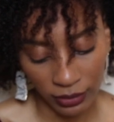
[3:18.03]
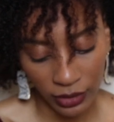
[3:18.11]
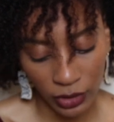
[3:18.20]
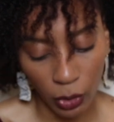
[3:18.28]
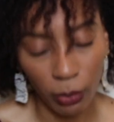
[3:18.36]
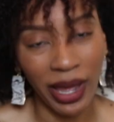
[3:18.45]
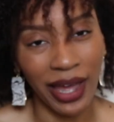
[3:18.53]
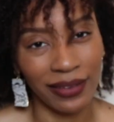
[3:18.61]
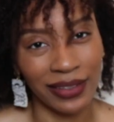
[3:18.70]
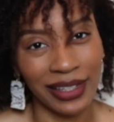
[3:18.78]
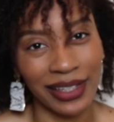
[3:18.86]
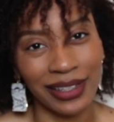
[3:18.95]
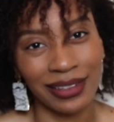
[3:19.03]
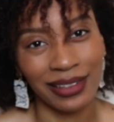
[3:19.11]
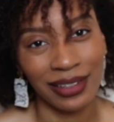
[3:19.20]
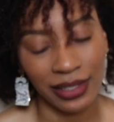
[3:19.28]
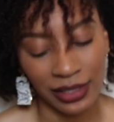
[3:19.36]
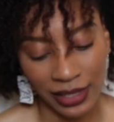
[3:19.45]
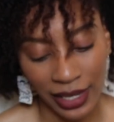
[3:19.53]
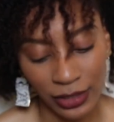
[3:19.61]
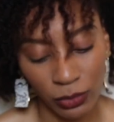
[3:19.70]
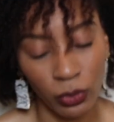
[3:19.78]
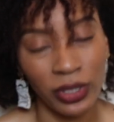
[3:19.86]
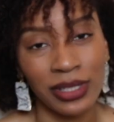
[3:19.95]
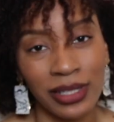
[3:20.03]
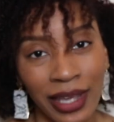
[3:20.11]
so badly, because that's what's